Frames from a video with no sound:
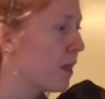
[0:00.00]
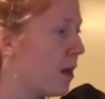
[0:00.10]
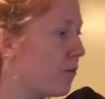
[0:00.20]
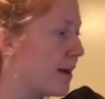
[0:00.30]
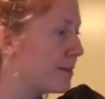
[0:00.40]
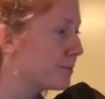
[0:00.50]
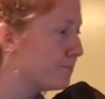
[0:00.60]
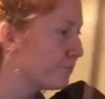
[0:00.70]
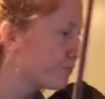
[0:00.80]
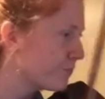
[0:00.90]
All right,
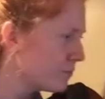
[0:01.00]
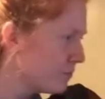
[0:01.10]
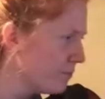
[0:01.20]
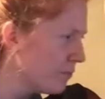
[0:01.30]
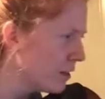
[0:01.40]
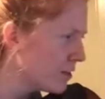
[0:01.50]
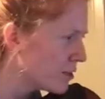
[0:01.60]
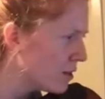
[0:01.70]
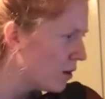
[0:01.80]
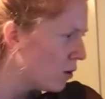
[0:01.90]

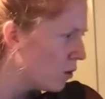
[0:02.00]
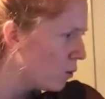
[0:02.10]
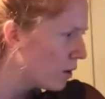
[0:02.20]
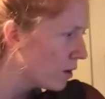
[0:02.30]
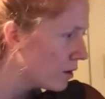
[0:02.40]
so